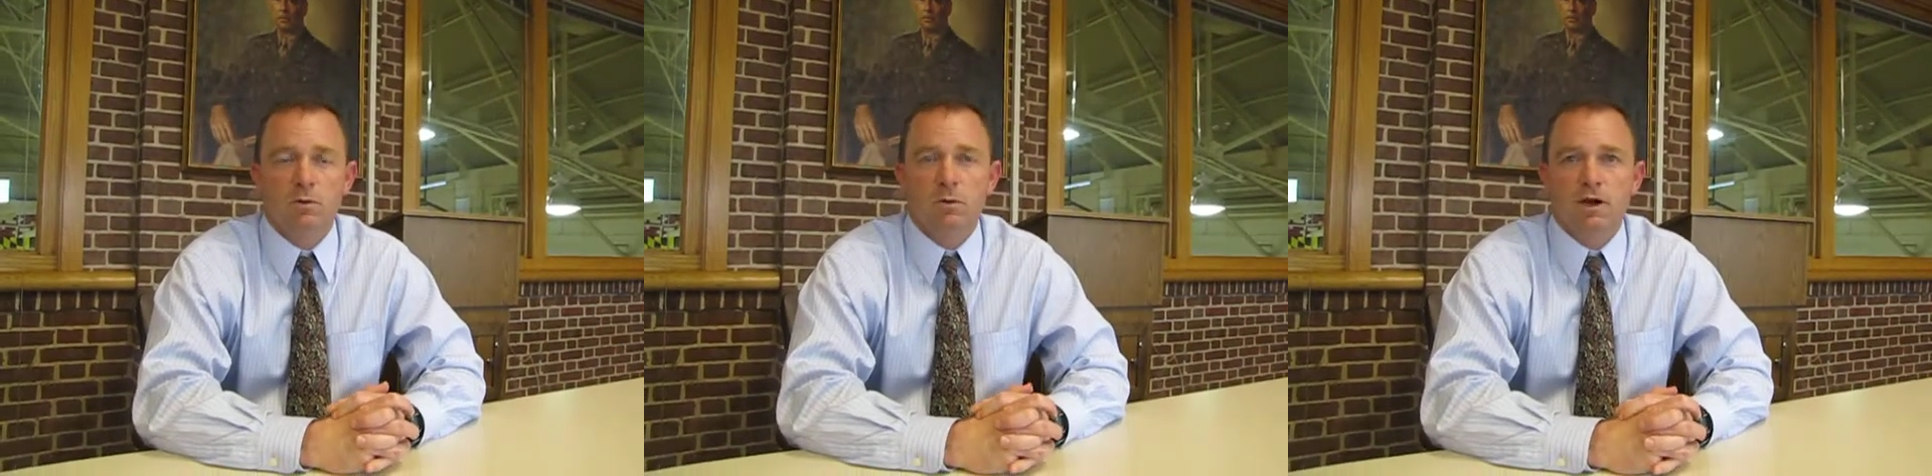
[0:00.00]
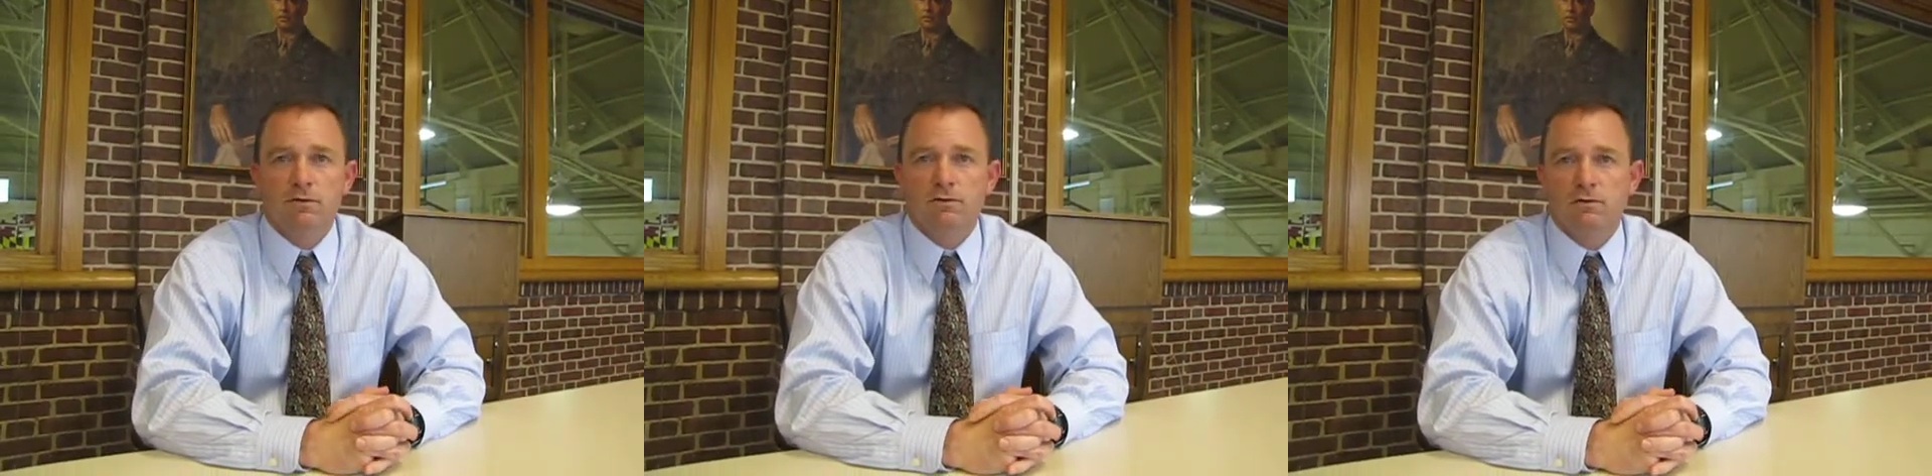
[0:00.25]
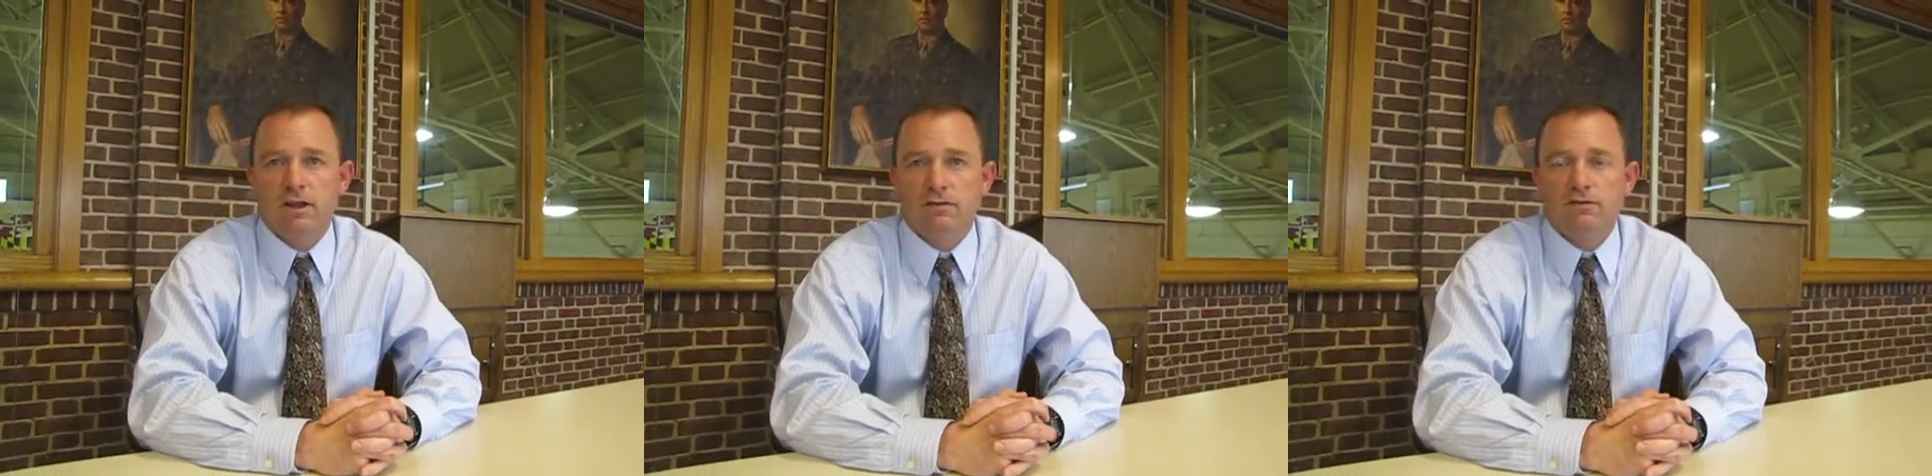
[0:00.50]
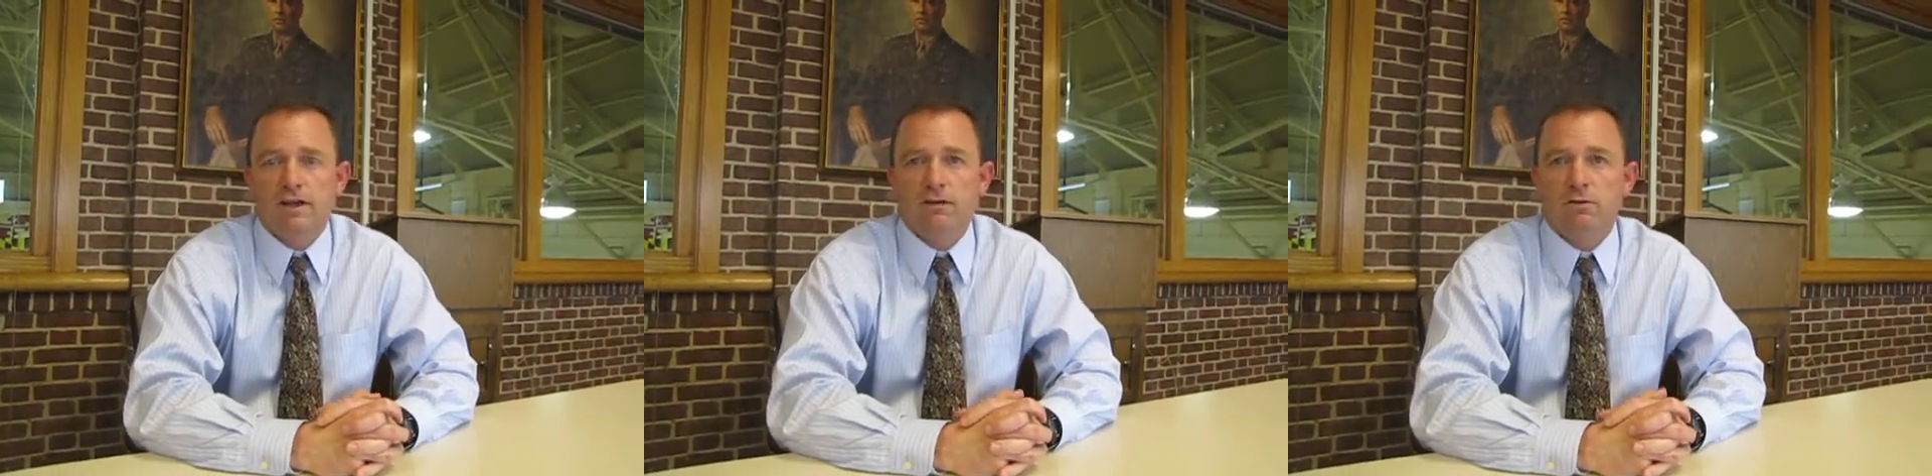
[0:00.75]
we have
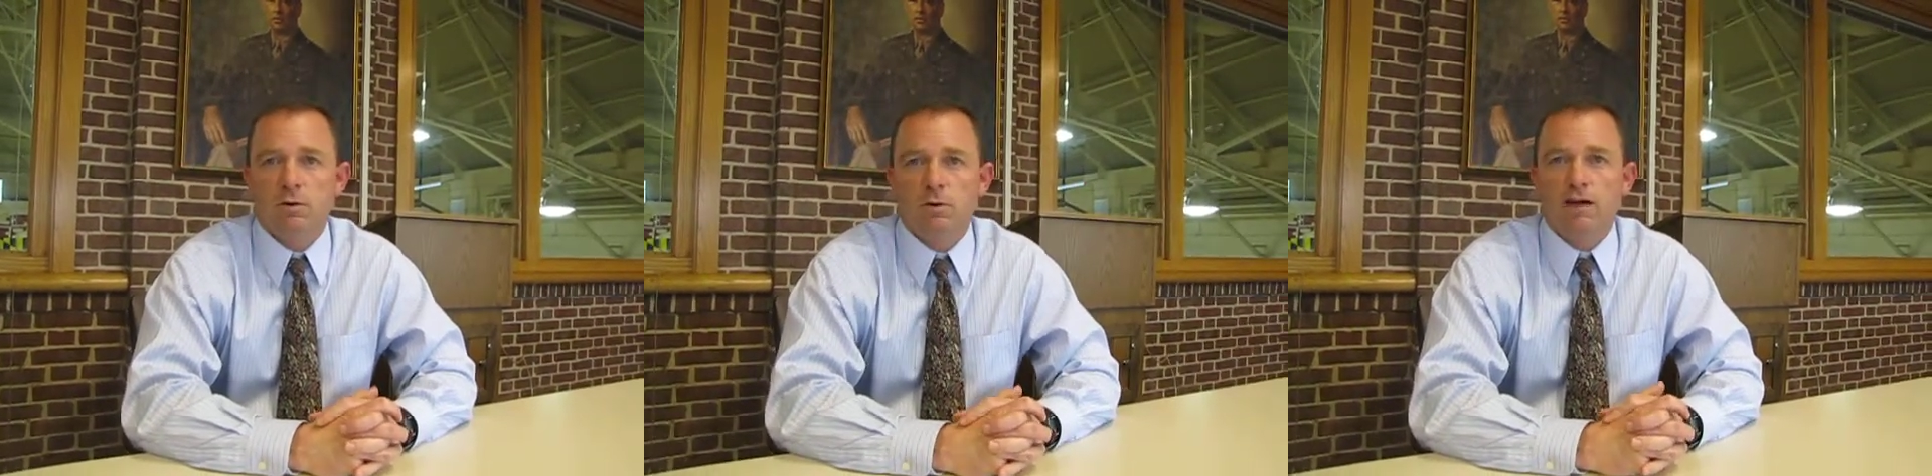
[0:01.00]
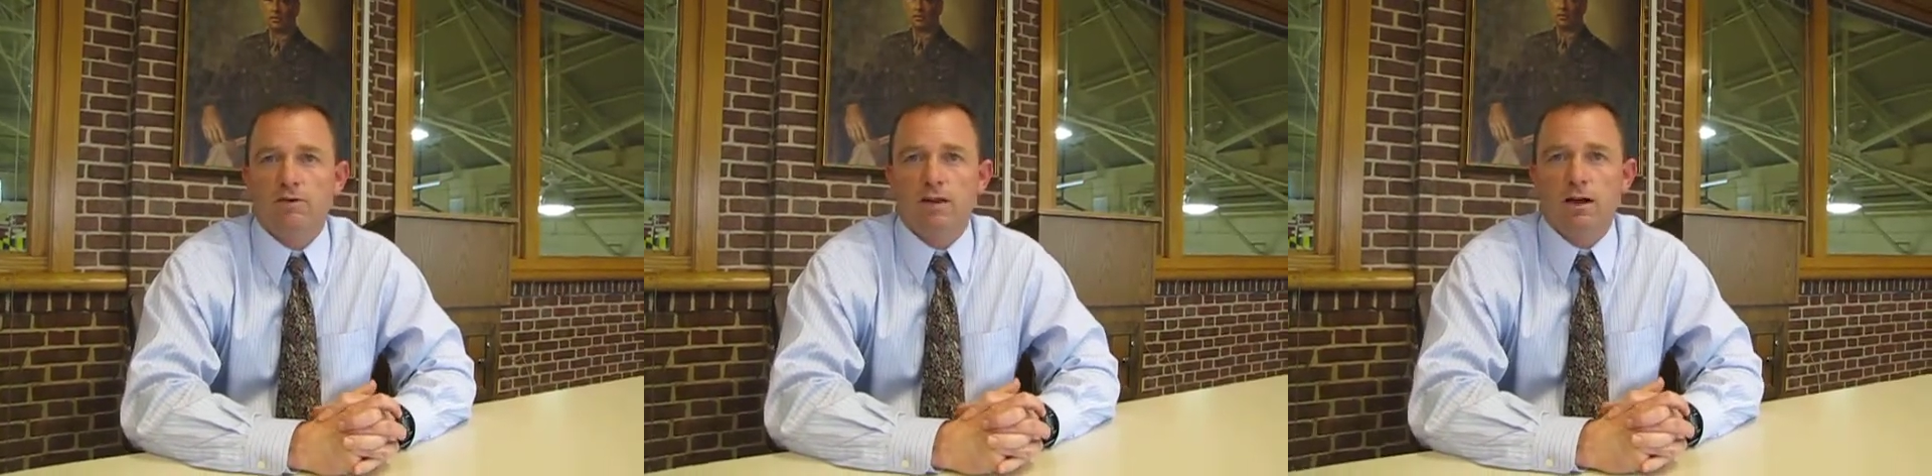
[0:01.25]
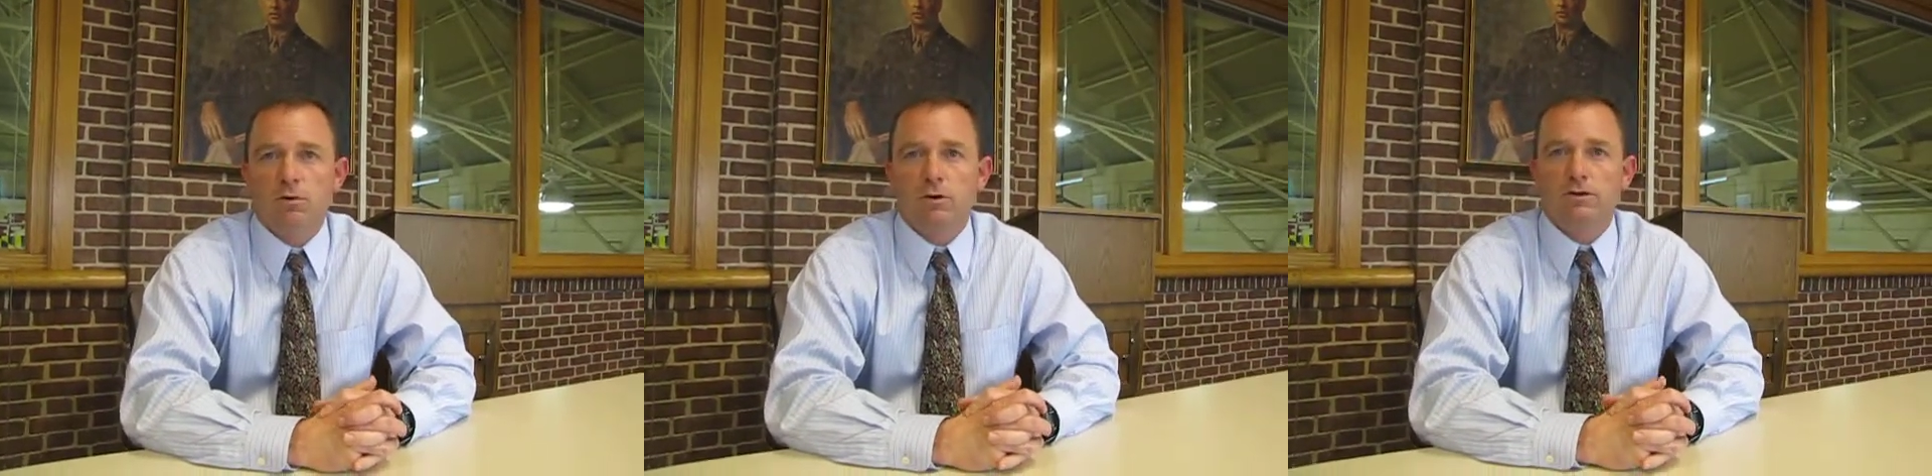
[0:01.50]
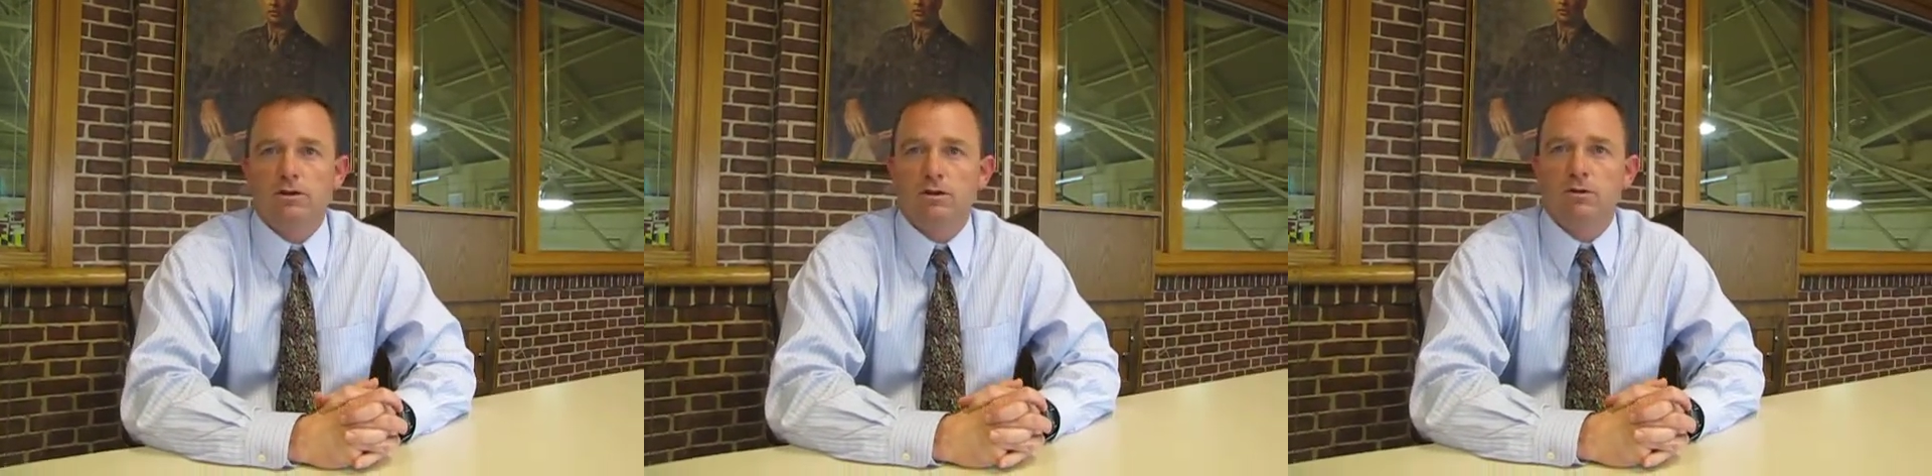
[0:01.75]
that's that's where we have a lot of
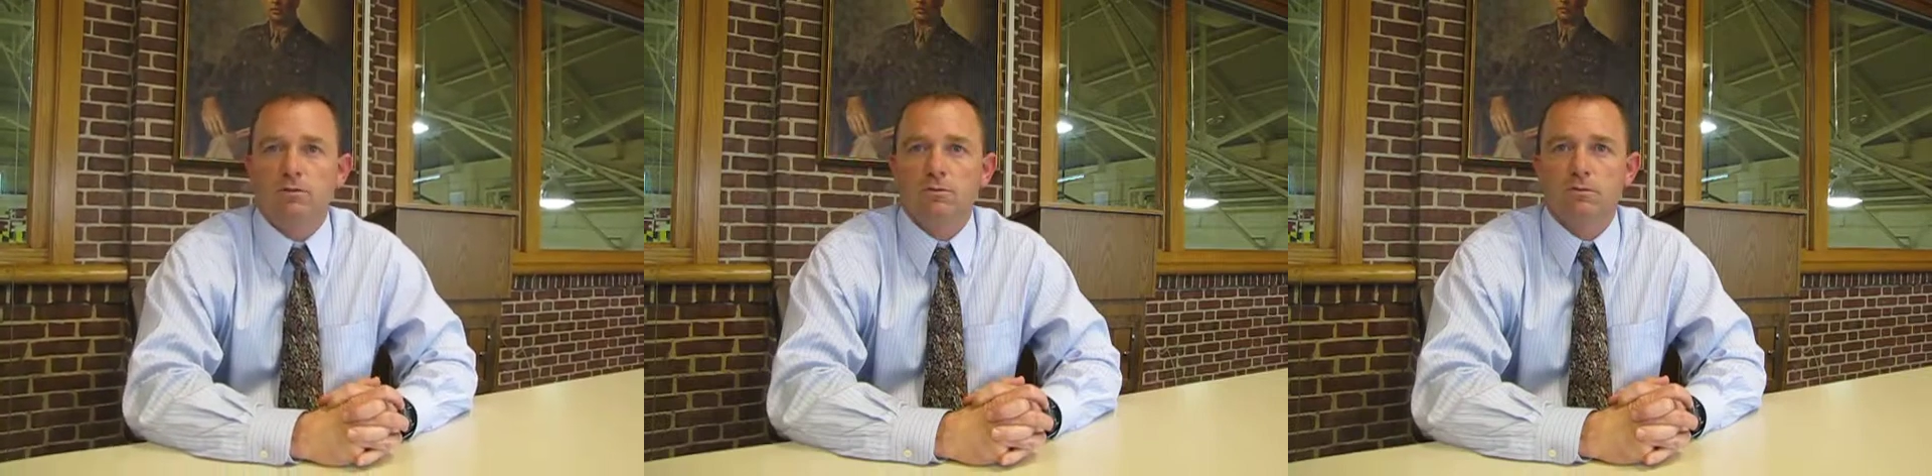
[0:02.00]
work to do.